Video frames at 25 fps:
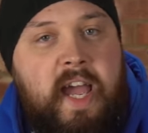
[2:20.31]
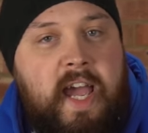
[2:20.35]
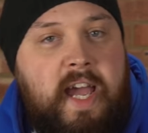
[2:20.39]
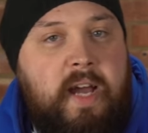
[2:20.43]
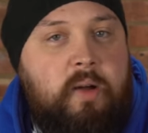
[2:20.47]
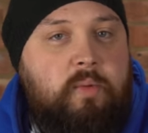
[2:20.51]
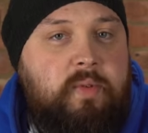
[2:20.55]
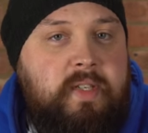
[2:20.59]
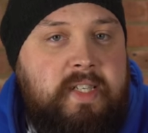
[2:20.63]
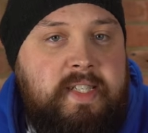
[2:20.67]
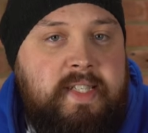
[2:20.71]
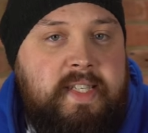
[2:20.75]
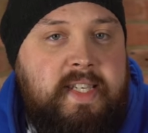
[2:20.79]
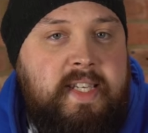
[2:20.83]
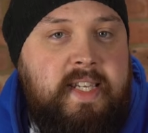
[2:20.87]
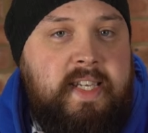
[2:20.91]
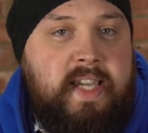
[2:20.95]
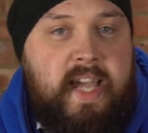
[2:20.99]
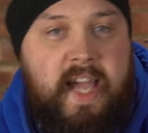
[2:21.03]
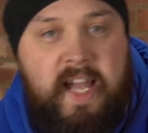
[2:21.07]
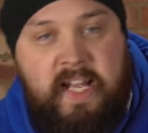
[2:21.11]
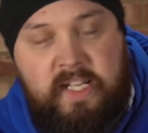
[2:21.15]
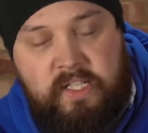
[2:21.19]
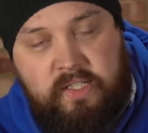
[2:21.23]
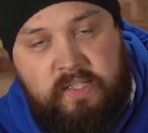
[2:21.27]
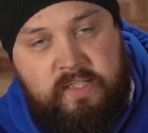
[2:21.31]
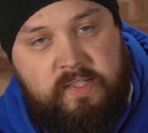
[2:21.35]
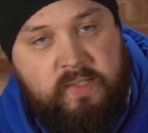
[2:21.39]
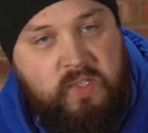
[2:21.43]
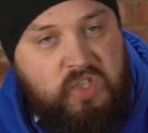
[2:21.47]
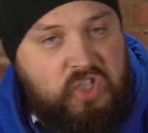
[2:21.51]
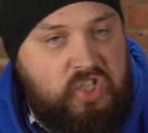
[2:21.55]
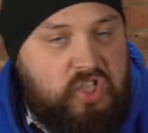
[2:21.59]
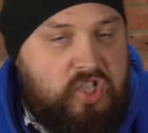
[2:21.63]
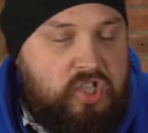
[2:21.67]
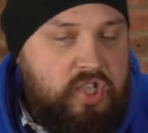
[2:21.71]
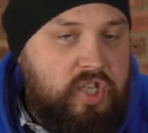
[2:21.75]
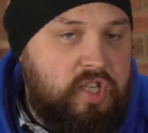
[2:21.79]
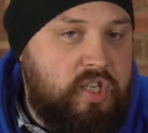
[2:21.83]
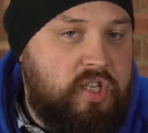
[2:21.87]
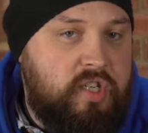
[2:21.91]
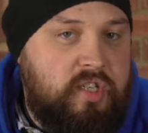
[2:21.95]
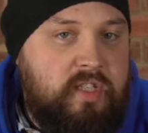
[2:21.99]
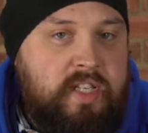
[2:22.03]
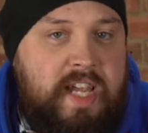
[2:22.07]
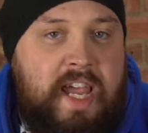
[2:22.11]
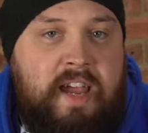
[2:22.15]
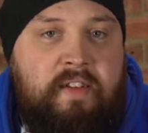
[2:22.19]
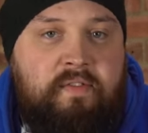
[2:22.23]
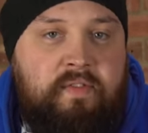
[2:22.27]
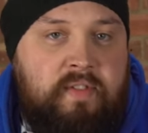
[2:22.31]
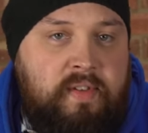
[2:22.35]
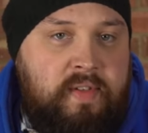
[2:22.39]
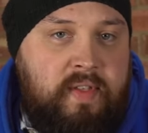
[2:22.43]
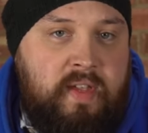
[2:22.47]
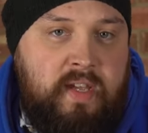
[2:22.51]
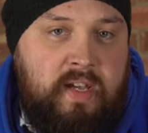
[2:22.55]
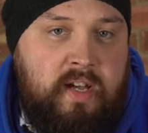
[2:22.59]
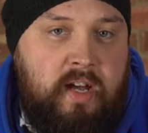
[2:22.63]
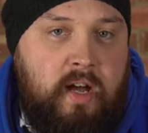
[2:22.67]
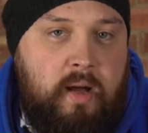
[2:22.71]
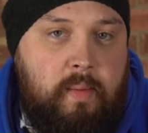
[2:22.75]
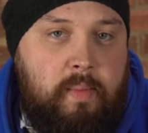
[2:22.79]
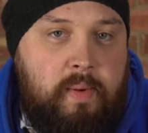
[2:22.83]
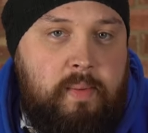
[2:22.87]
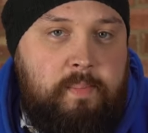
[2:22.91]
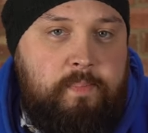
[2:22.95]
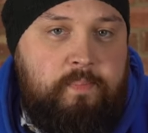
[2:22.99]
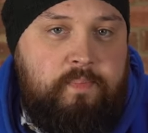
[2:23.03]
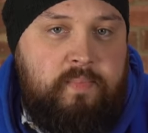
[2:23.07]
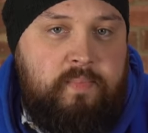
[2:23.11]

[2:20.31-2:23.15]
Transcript: out to sea and just stirred everything up.